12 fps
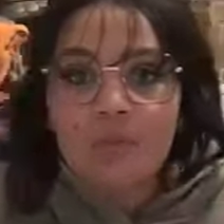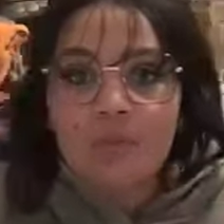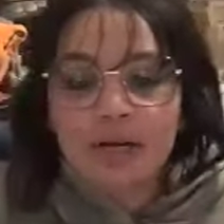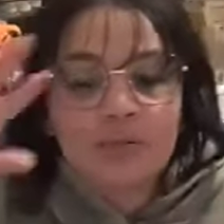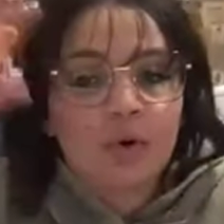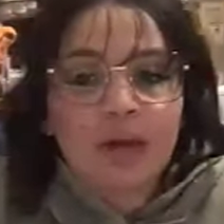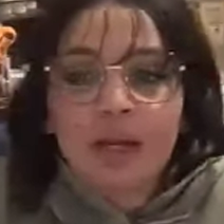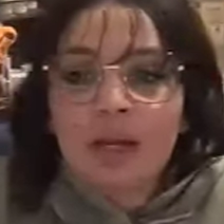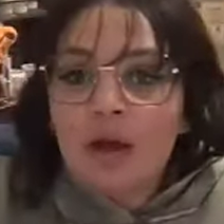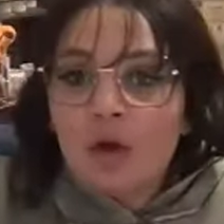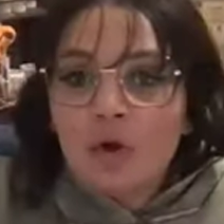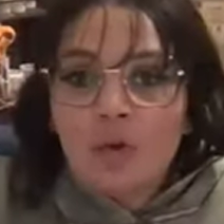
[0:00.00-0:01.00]
price point,
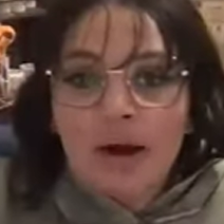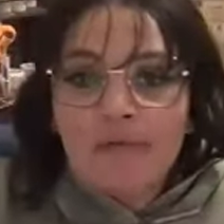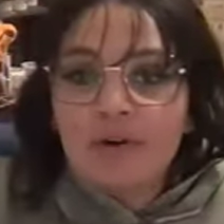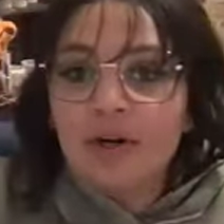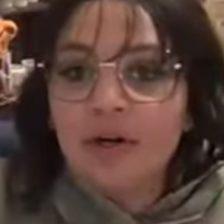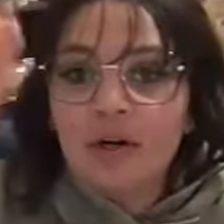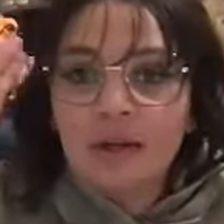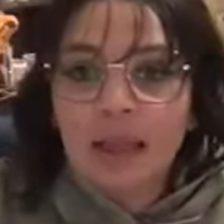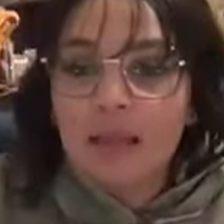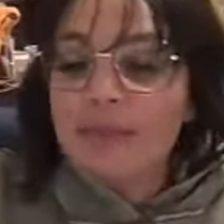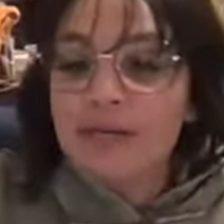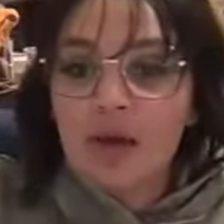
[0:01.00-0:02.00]
whoever,
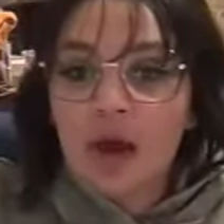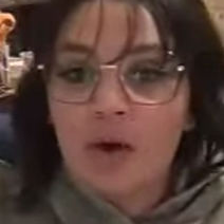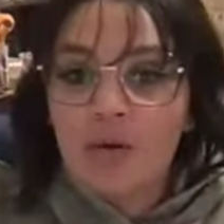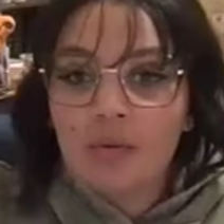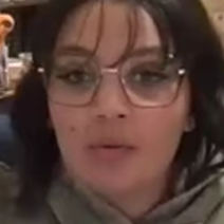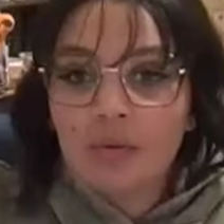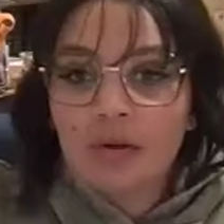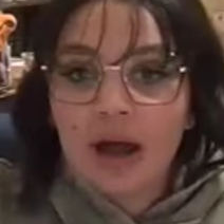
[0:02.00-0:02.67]
let me know.